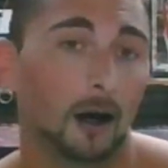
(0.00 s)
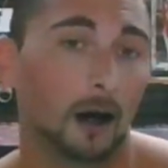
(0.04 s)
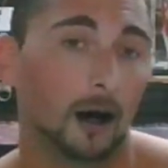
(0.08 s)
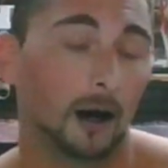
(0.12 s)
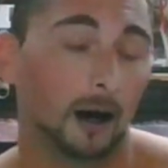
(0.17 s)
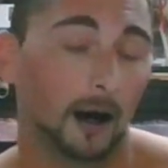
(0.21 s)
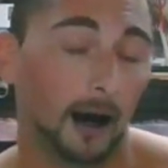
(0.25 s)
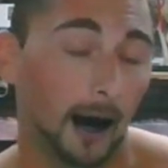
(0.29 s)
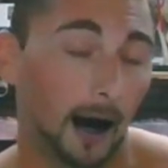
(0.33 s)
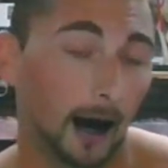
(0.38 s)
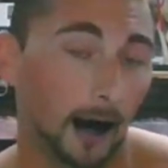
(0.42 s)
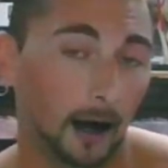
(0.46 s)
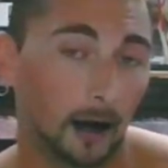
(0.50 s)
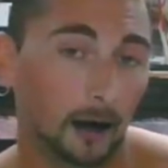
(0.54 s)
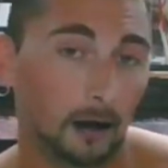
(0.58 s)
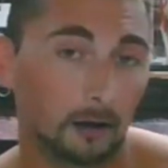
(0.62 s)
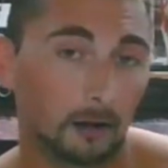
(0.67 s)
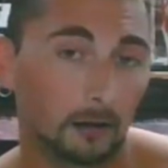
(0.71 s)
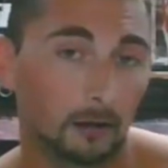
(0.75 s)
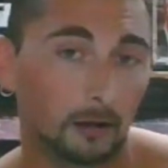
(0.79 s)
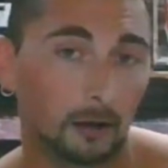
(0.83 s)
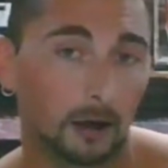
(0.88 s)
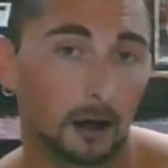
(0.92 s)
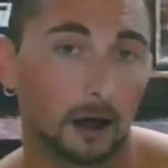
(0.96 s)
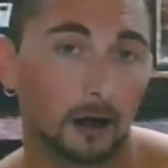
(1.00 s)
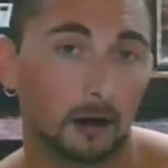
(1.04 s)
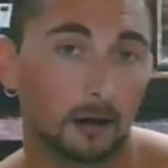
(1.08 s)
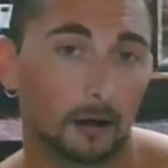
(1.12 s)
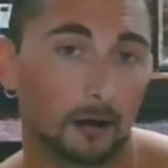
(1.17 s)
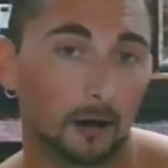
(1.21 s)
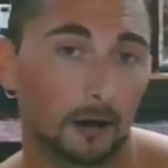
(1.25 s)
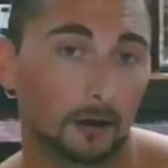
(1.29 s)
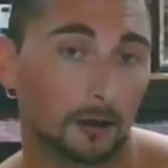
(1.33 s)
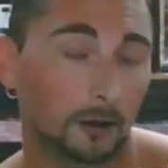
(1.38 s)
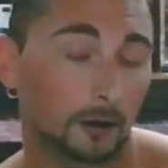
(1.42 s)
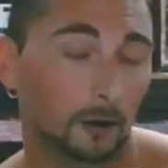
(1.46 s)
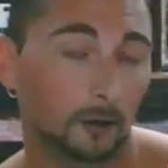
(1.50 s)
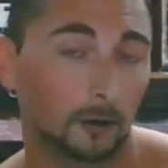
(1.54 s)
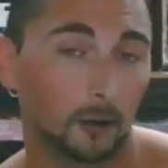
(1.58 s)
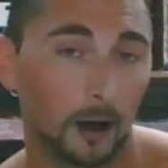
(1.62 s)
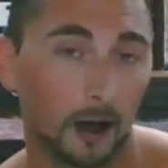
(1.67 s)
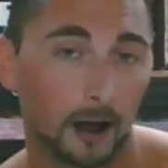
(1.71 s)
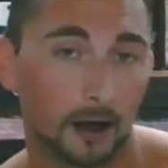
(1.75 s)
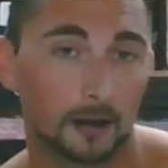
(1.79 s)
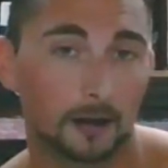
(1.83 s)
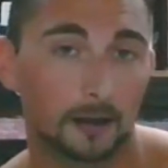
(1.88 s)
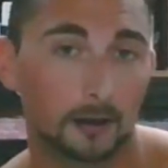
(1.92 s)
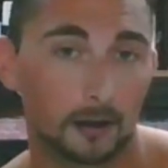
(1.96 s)
A, either they're too
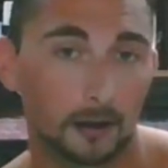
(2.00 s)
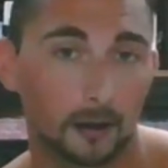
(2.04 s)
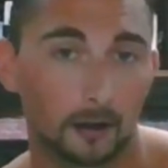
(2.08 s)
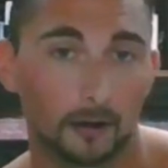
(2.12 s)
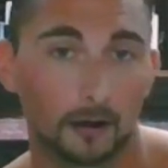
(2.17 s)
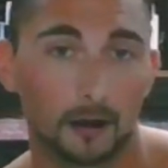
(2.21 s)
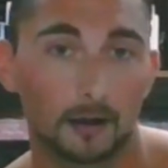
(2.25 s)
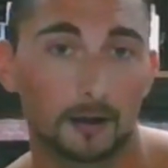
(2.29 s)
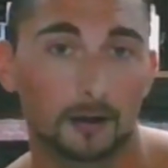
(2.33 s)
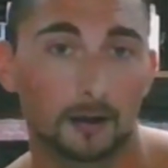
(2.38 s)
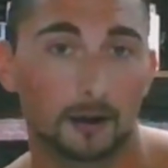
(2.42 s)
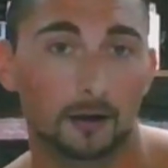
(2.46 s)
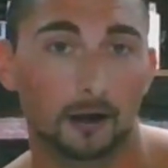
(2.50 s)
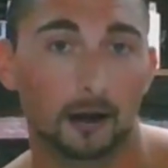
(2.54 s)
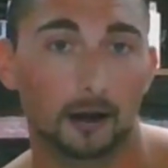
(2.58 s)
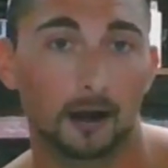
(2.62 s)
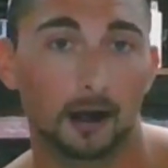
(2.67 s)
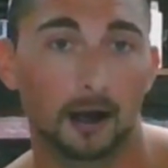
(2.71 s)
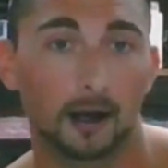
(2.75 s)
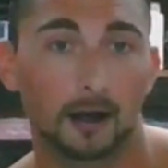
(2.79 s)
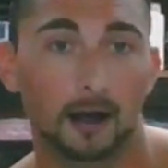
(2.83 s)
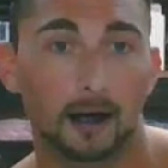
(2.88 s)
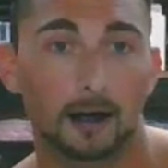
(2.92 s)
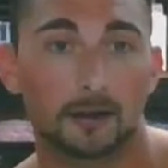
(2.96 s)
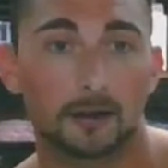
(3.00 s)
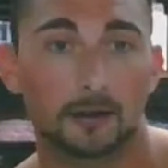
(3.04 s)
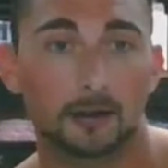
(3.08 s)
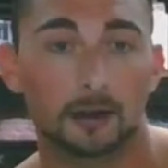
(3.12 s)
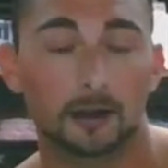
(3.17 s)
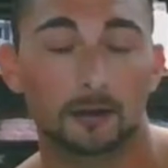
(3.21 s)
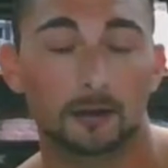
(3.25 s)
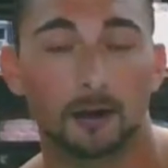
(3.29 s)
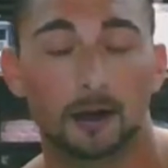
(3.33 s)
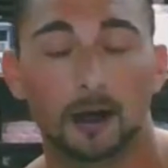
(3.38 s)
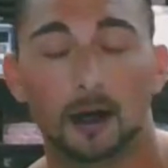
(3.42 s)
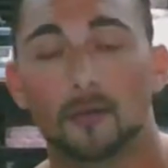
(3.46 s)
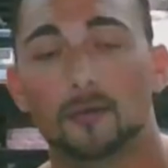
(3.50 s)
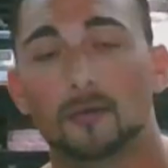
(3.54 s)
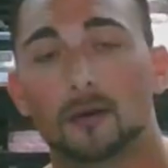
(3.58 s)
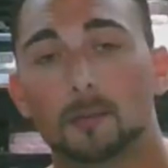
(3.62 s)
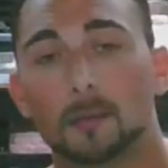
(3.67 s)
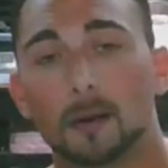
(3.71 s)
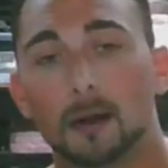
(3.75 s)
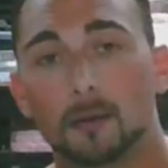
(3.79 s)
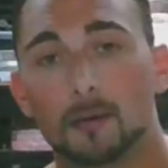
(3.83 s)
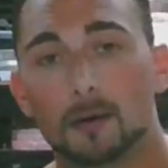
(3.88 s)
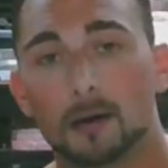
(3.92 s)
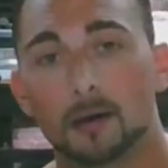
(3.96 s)
weak to do it, so they can't actually do enough to
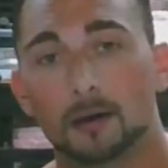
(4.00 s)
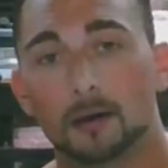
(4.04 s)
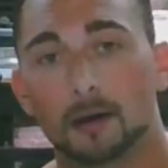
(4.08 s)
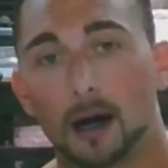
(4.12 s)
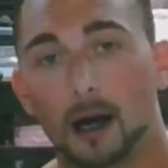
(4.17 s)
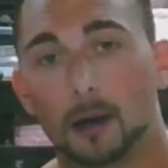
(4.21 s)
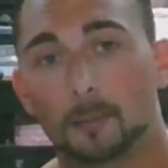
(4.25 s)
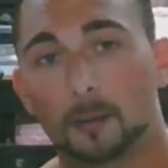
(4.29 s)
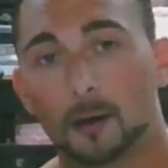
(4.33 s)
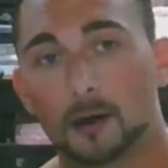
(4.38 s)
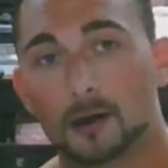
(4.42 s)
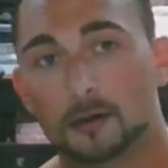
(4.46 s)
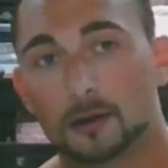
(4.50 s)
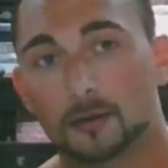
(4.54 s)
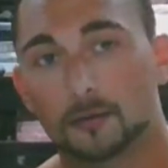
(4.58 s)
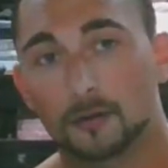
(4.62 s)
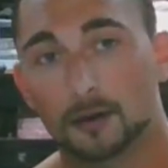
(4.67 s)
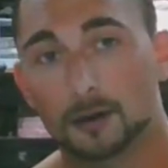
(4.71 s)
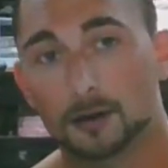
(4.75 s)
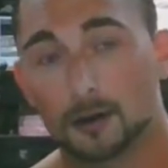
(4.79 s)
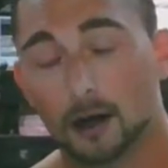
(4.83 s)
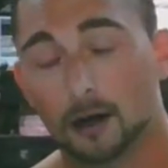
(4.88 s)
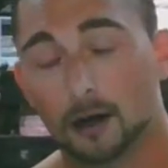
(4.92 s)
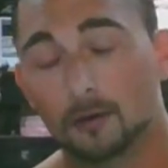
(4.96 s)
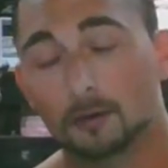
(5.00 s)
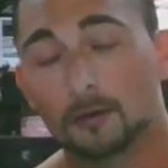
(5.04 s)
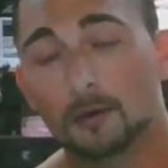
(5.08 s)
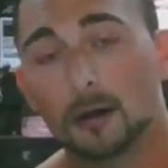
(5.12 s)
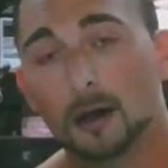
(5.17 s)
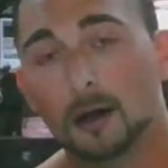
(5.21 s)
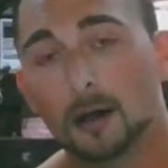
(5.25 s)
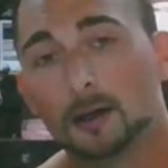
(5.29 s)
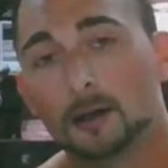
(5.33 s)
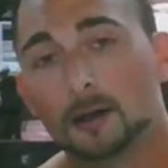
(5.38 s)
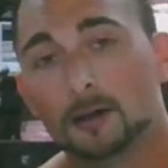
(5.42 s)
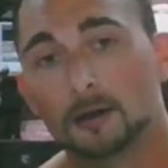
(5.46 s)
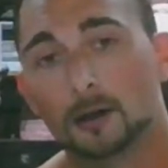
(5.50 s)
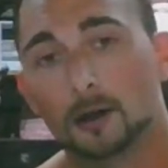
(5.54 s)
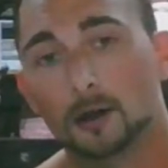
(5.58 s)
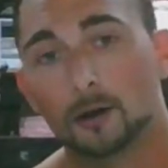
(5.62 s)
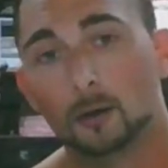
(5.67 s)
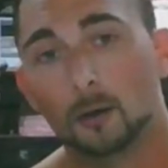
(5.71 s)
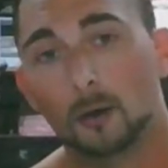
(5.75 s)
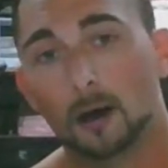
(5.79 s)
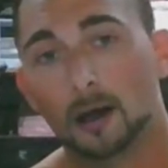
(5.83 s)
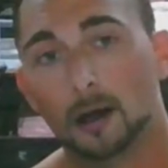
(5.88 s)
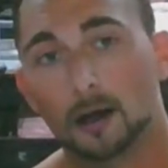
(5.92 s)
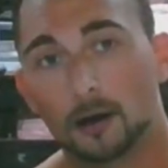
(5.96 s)
be within the hypertrophy zone, so
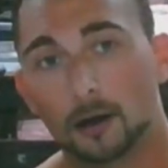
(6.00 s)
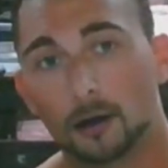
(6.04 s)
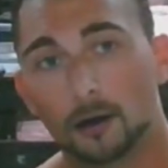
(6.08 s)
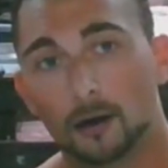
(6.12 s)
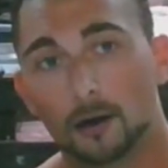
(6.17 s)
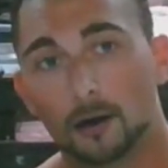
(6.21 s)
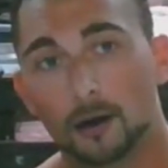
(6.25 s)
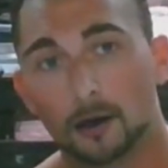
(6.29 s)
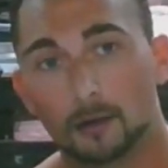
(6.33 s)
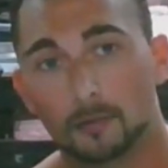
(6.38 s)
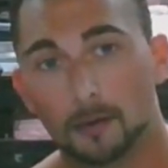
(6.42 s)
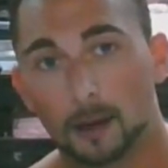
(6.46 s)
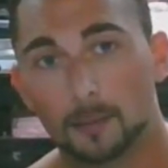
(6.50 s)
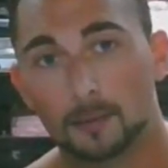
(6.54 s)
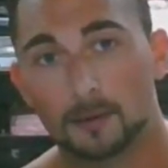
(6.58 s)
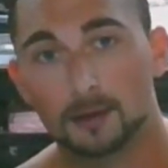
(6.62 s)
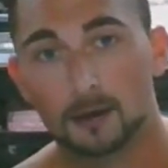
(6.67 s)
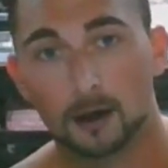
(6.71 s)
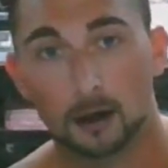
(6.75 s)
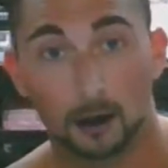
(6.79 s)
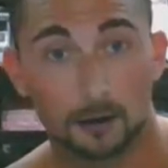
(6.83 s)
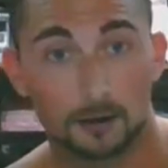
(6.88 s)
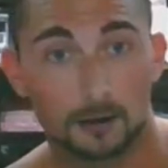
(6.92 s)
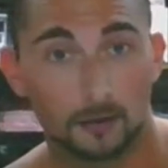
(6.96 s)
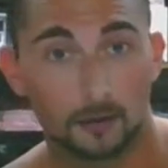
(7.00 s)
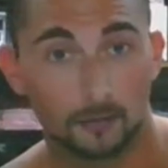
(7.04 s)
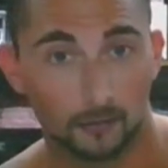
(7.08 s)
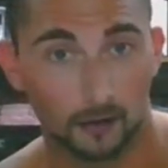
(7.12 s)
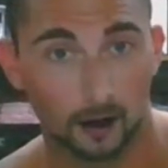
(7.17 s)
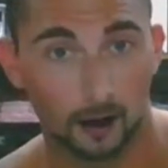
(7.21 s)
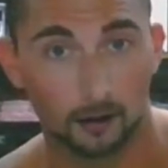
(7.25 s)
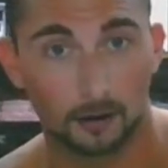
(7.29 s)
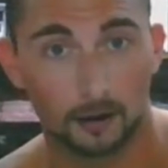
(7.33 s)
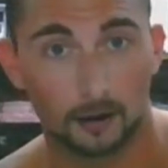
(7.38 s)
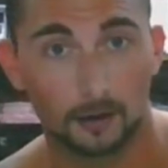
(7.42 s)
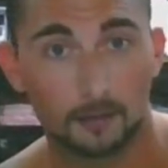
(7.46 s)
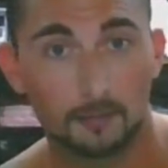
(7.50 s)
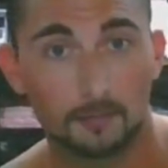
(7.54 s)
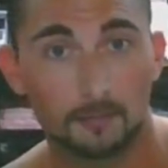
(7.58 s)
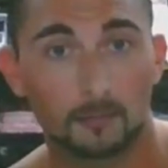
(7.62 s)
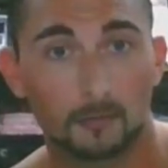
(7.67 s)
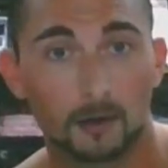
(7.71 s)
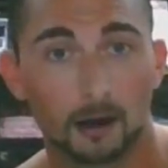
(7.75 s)
20 to 30 reps close to failure.